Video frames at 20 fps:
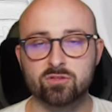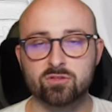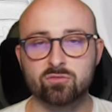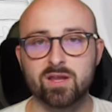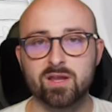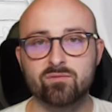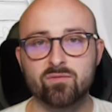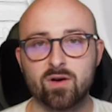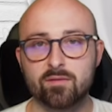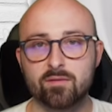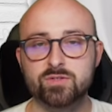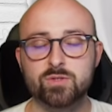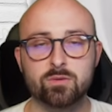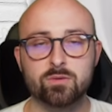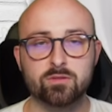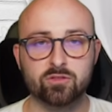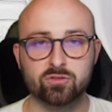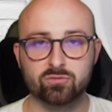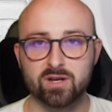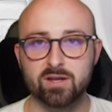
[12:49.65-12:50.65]
3-5-2
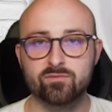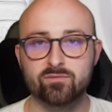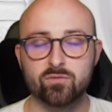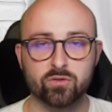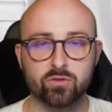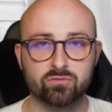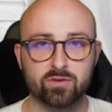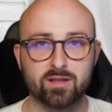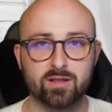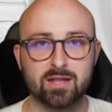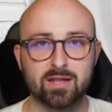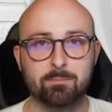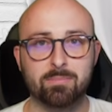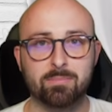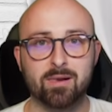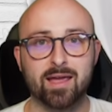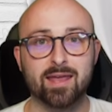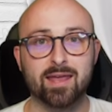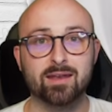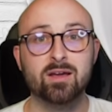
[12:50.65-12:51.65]
and the 3-4-3 that they're playing,